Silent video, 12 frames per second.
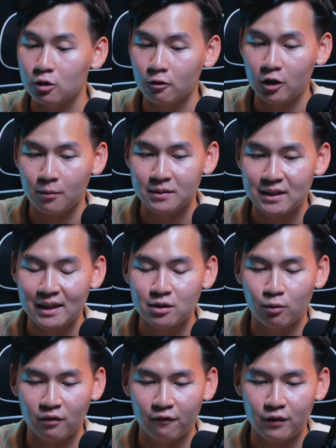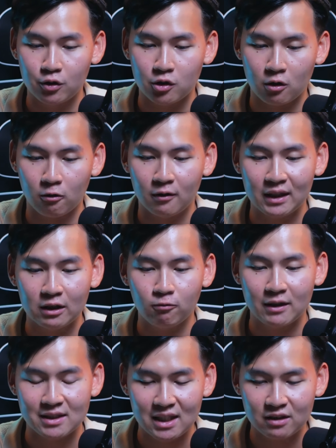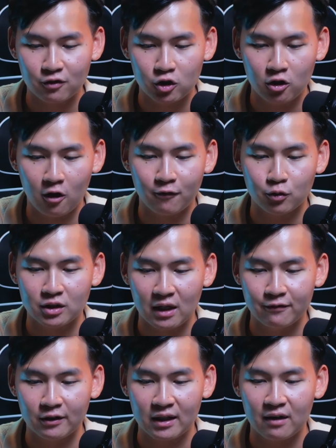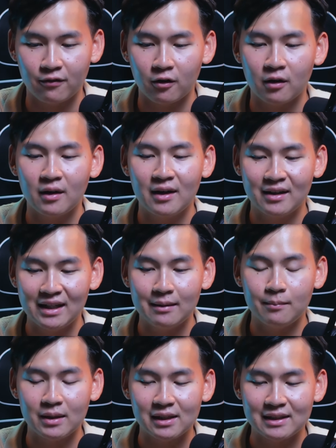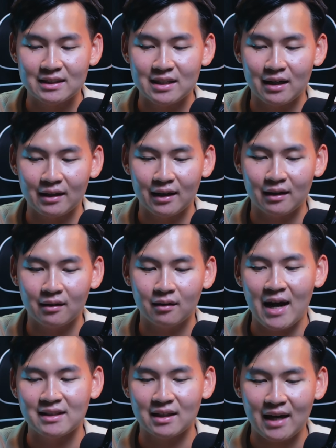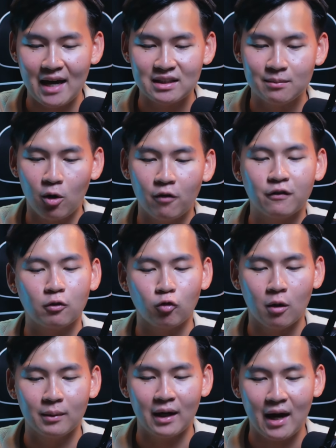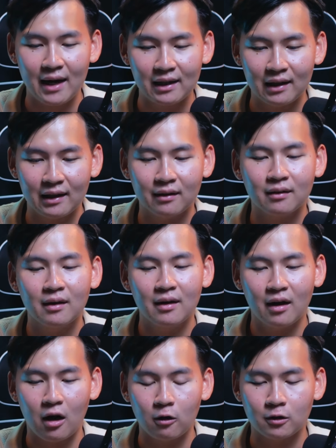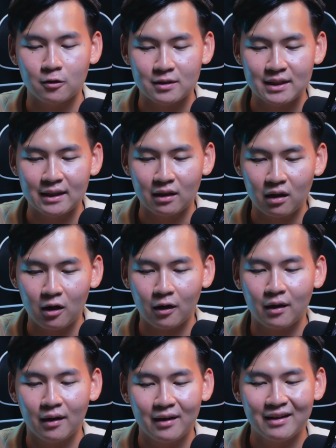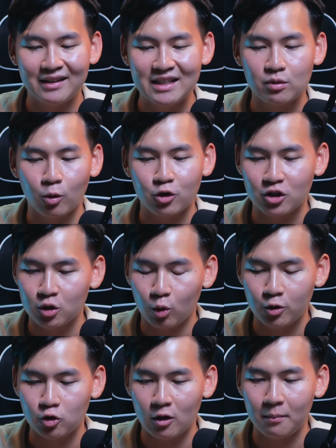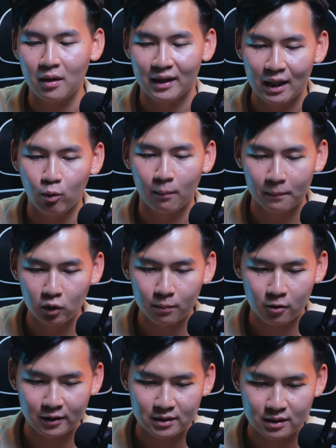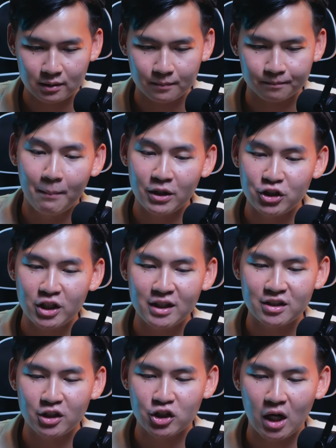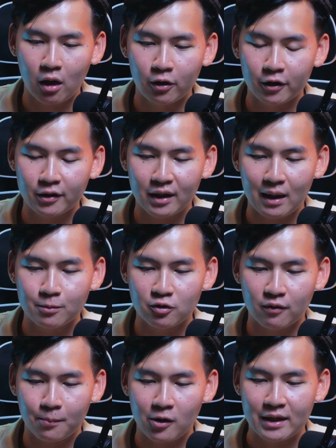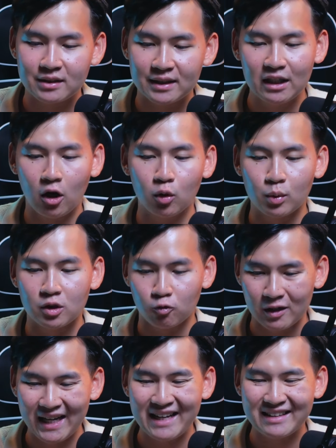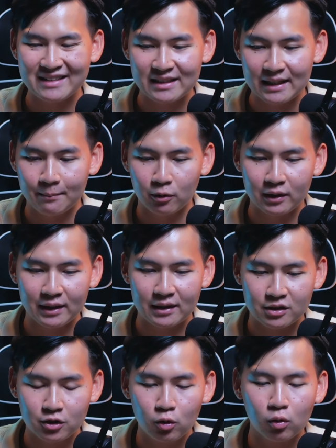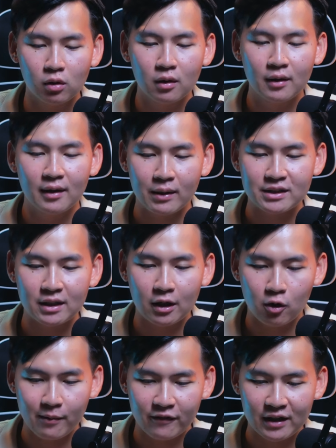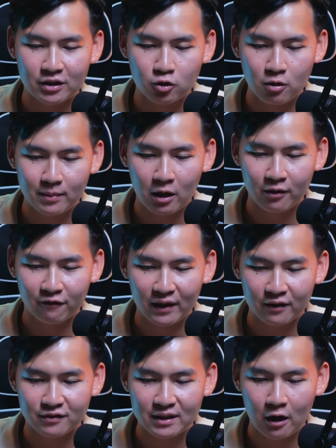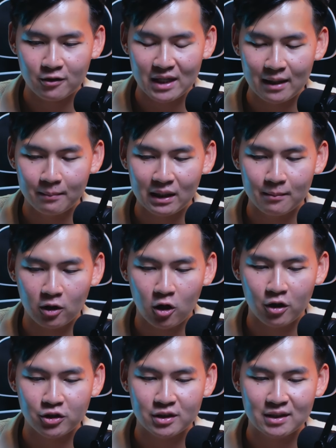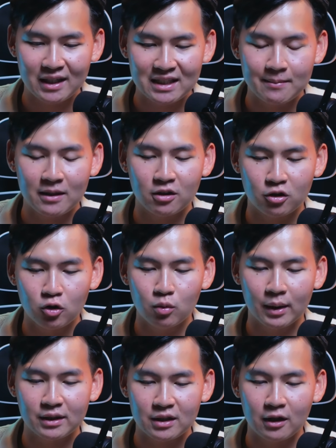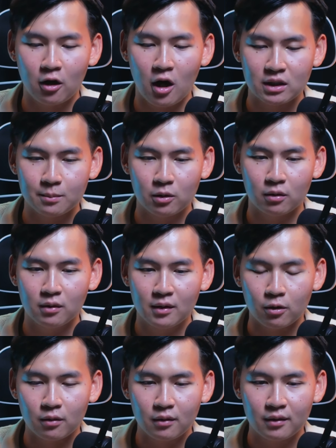was really obsessed with the future. He'd read science fiction novels cover to cover, and he'd immediately start again. Isaac Asimov, Robert Heinlein, Arthur C. Clarke, these weren't just stories to him, they were blueprints. But genius in childhood comes with a price. Elon was relentlessly bullied at school. Once a group of kids trimmed down a flight of stairs and beat him unconscious, he spent 2 weeks in the hospital. So